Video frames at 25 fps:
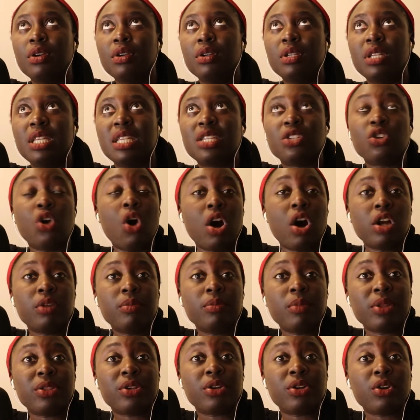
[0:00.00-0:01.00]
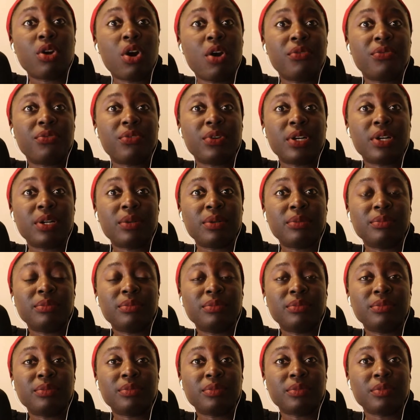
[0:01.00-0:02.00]
this godmother of
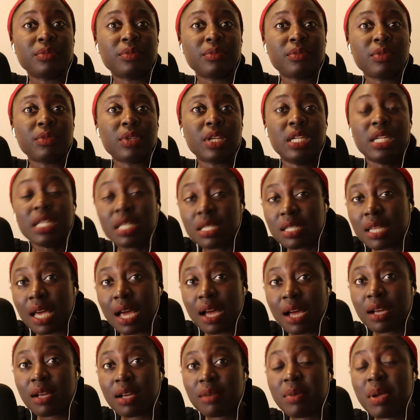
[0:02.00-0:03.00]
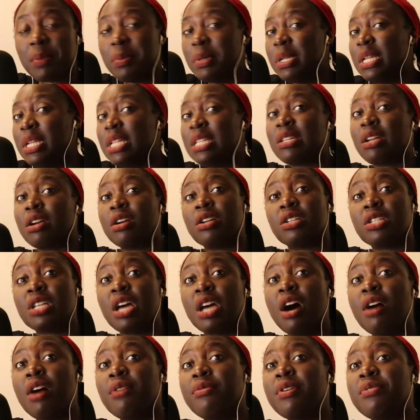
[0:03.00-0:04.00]
Lisa, maybe Lisa
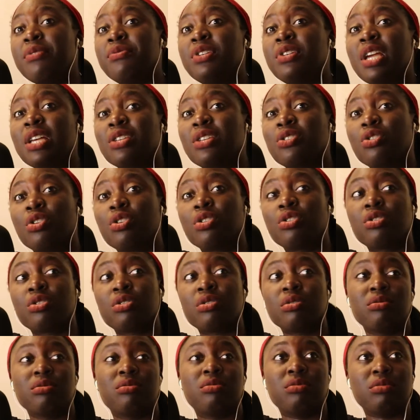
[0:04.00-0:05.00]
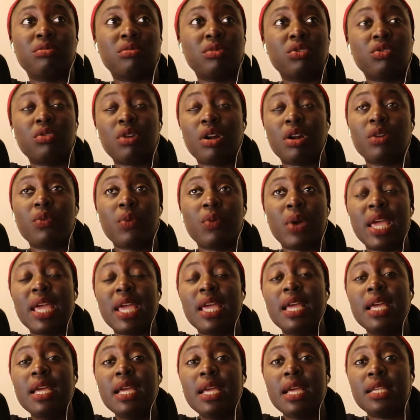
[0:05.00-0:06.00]
herself if she has not run away
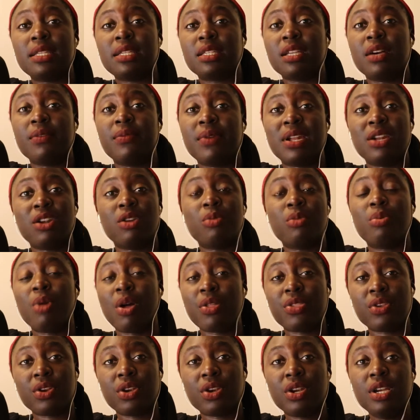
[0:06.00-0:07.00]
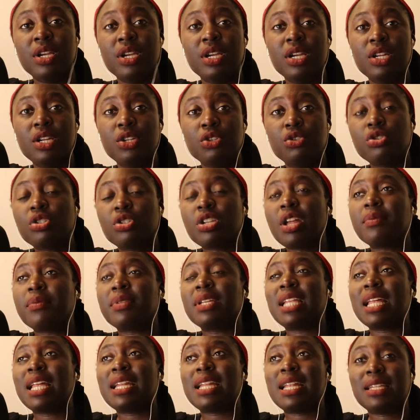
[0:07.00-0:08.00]
and stuff, and her brother. Do
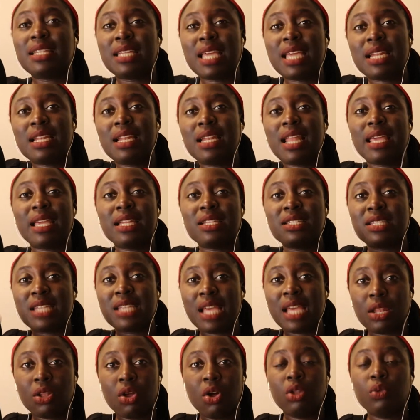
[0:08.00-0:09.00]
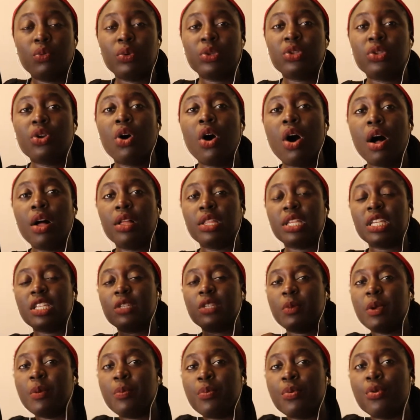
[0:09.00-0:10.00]
something like that. Get like a tell-all with all these
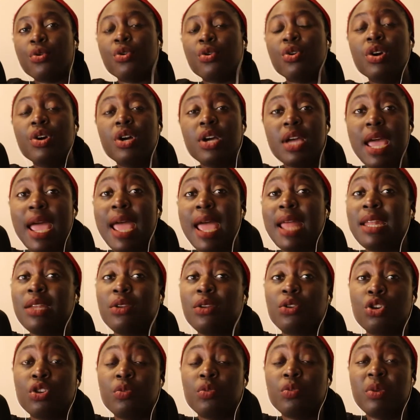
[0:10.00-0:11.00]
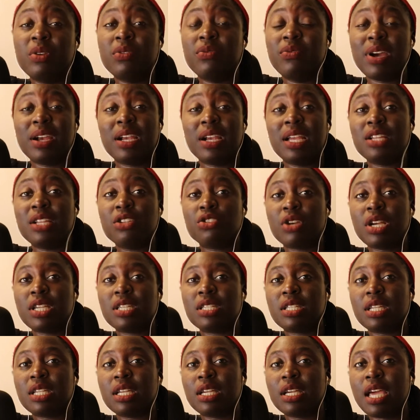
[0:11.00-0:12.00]
people. And it could be very
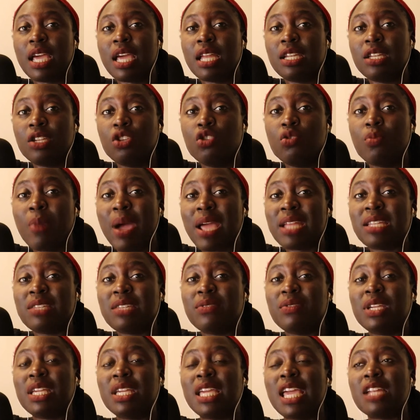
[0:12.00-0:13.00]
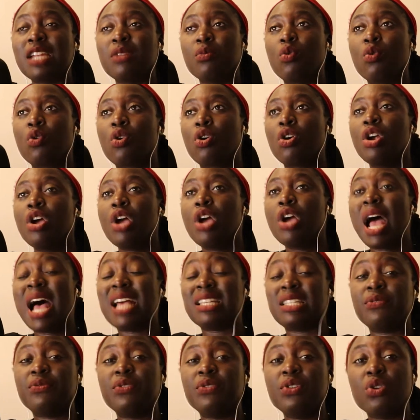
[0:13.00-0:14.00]
interesting. And you might even get more,
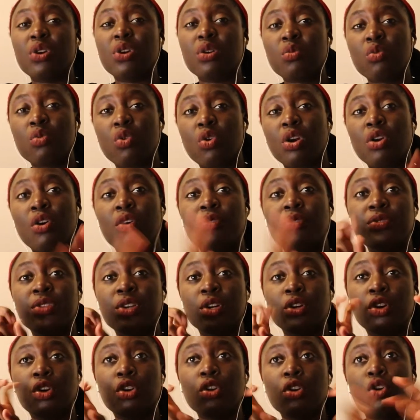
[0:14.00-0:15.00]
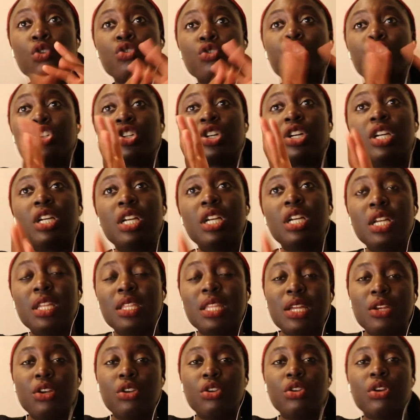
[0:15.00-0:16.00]
as a viewer, more of the closure
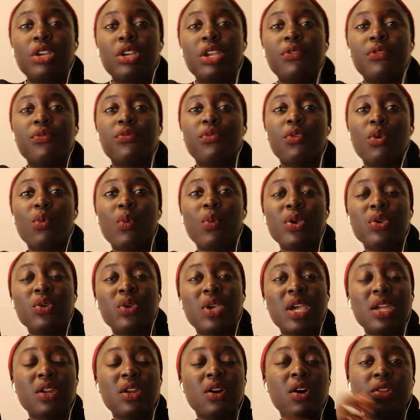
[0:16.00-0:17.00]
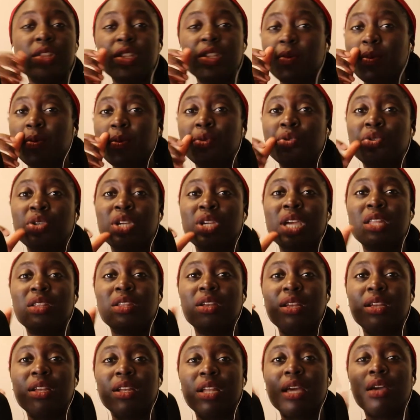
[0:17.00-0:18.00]
that you're looking for when you get all these people together
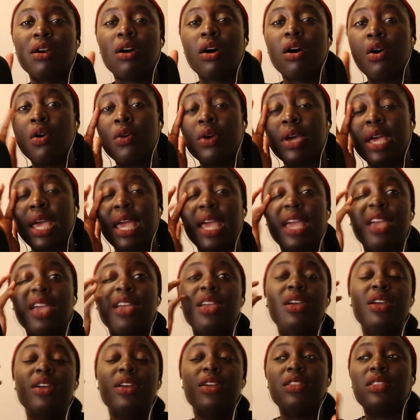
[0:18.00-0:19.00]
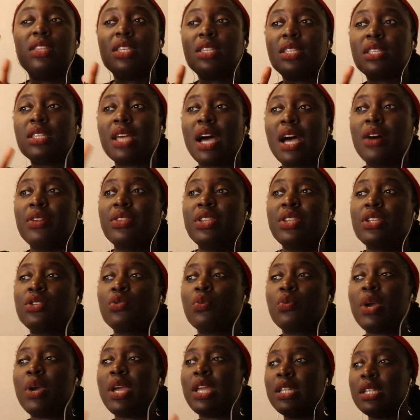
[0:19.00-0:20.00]
and you're like, oh, okay, this is how this
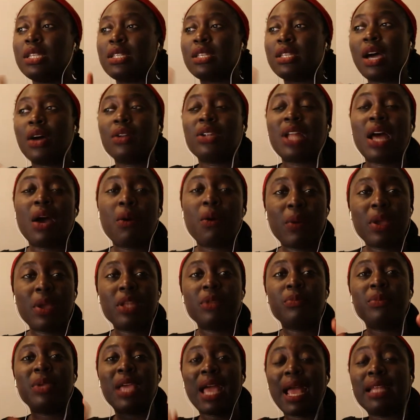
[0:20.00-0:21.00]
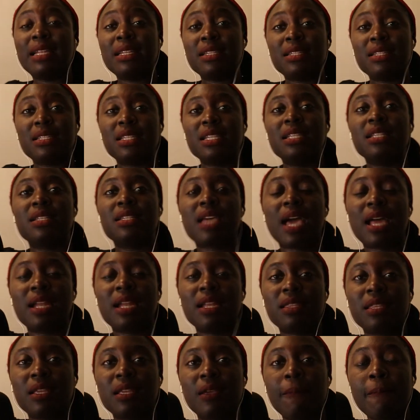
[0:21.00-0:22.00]
went, this is how that went, behind the scenes kind
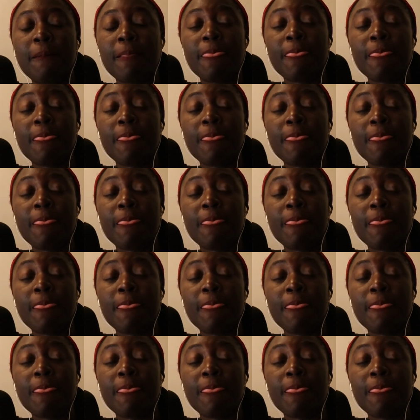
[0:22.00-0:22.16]
of thing.